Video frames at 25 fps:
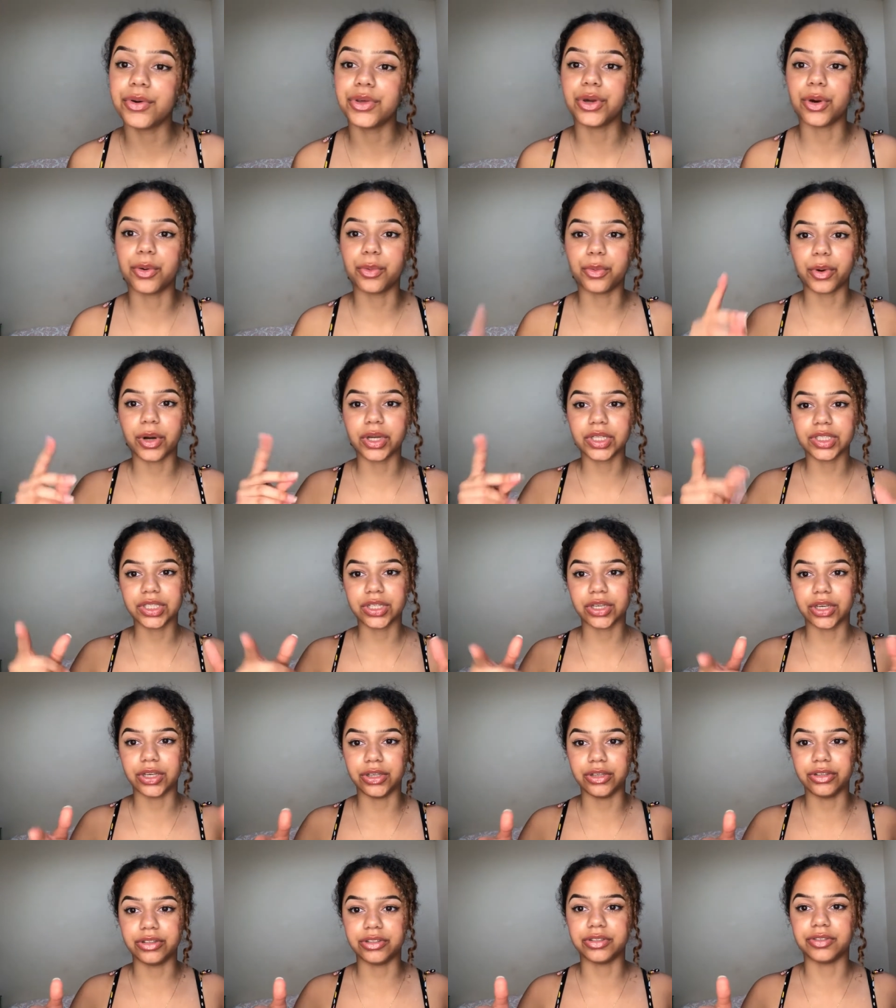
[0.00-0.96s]
you're watching
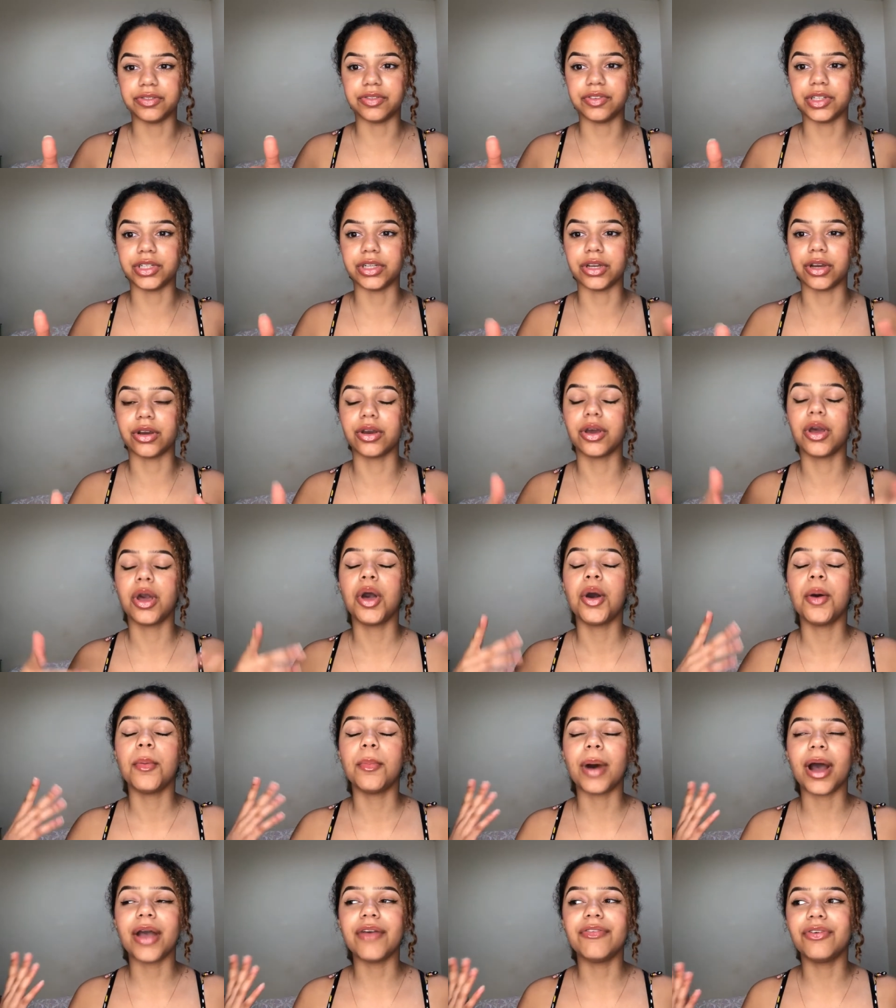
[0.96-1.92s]
a YouTube video,
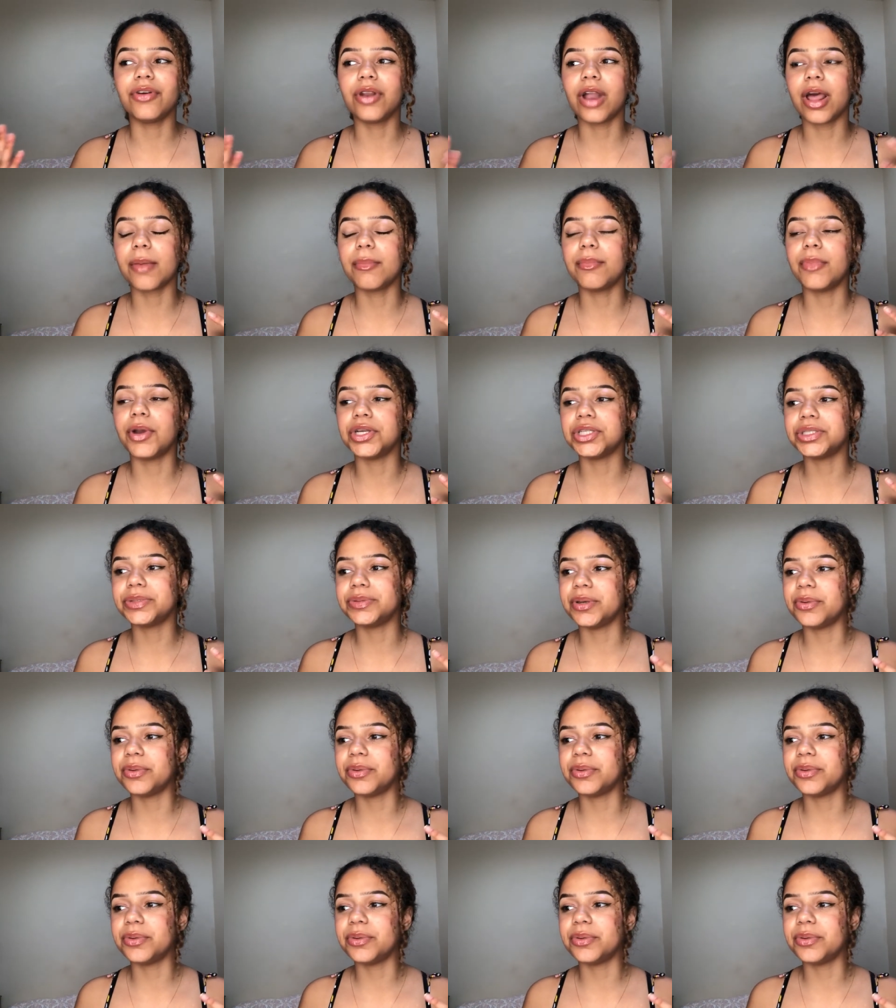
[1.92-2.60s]
but I feel like most